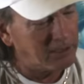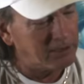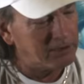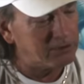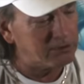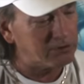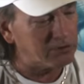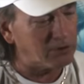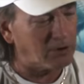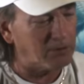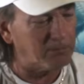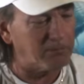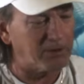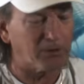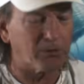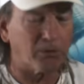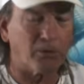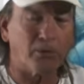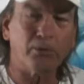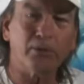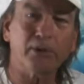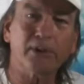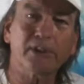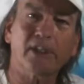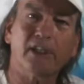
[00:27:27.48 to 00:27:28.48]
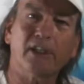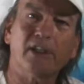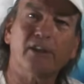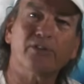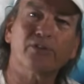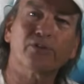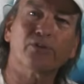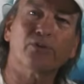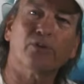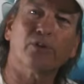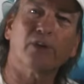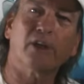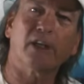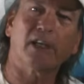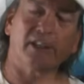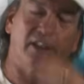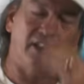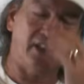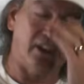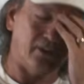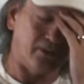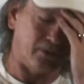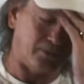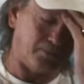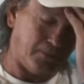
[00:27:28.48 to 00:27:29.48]
So I'm like, well, what the hell's going on
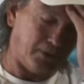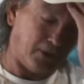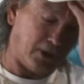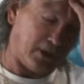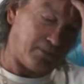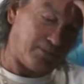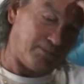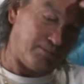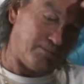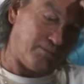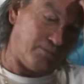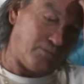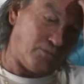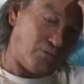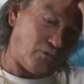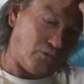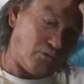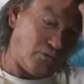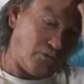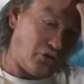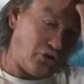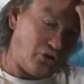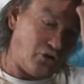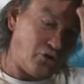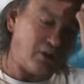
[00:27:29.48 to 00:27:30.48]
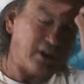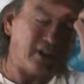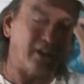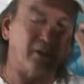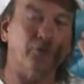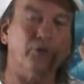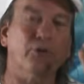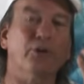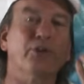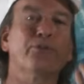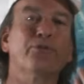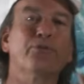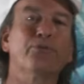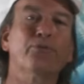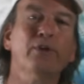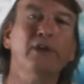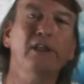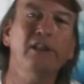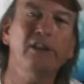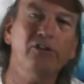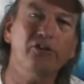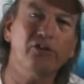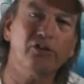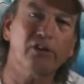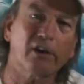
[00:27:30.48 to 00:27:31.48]
there? Well, you end up with
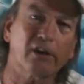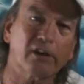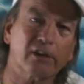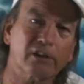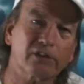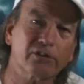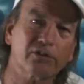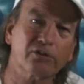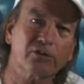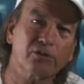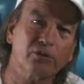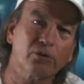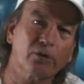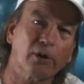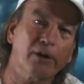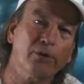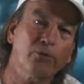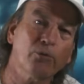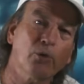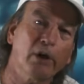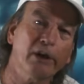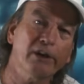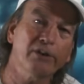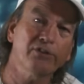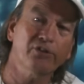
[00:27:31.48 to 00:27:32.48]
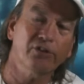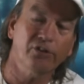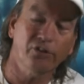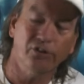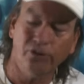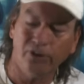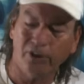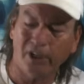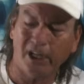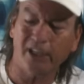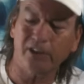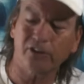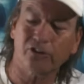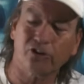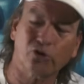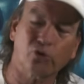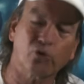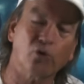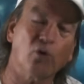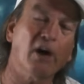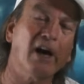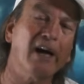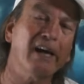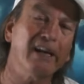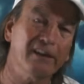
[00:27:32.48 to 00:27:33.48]
3 sharks, great whites, and you're not
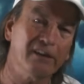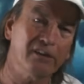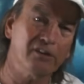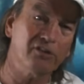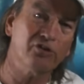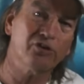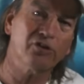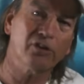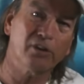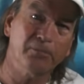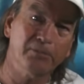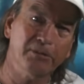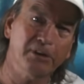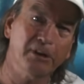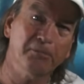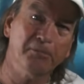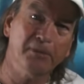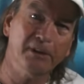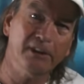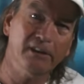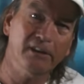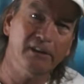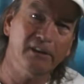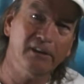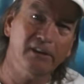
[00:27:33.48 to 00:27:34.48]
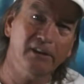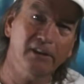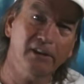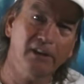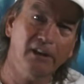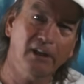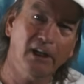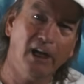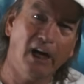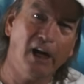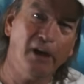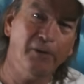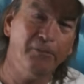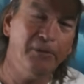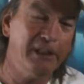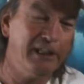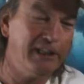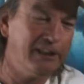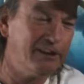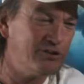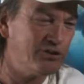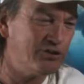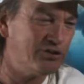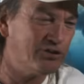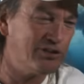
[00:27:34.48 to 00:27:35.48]
trying to chum them in. I
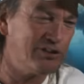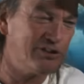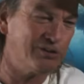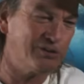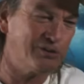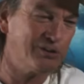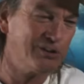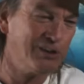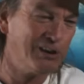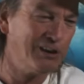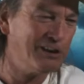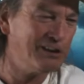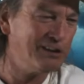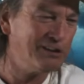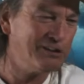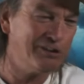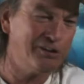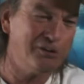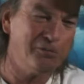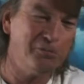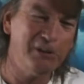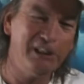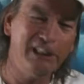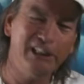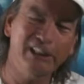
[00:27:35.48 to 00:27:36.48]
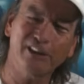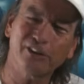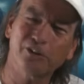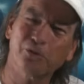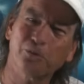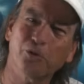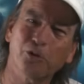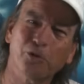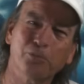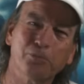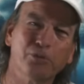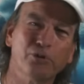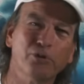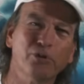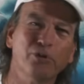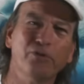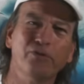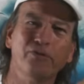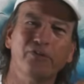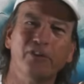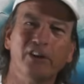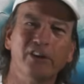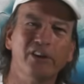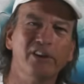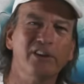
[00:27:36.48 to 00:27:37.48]
mean, it's just, to me, that's more
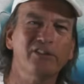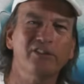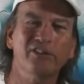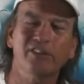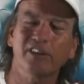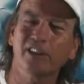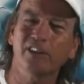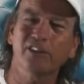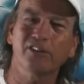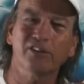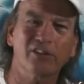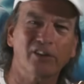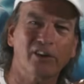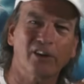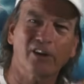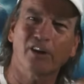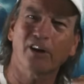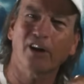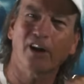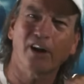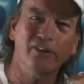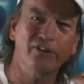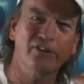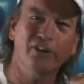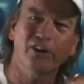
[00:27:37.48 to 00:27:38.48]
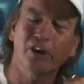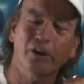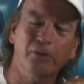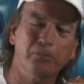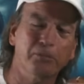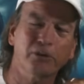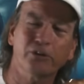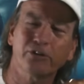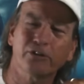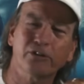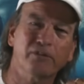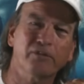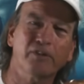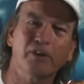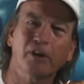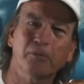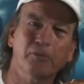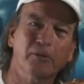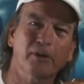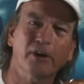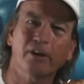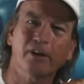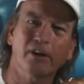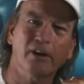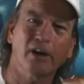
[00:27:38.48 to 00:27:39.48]
proof that these things are, the numbers of
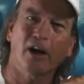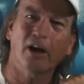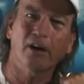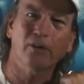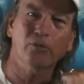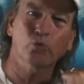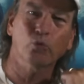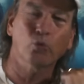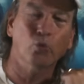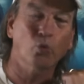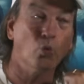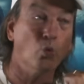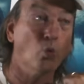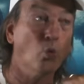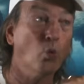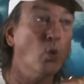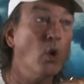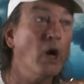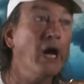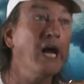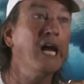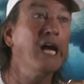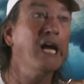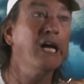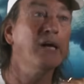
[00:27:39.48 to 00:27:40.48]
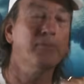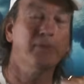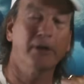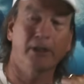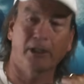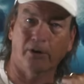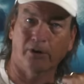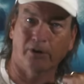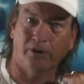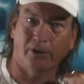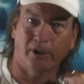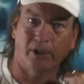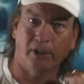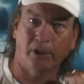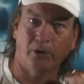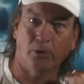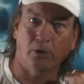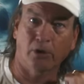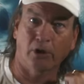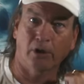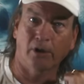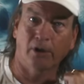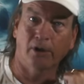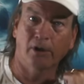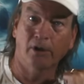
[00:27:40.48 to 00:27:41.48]
them are way bigger than they
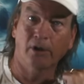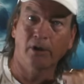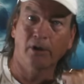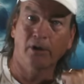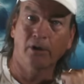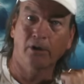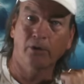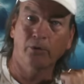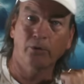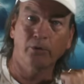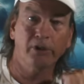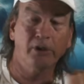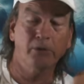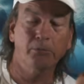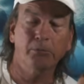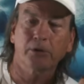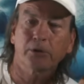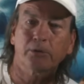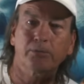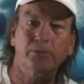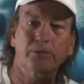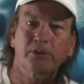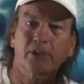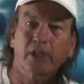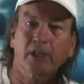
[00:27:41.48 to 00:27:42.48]
were when they put the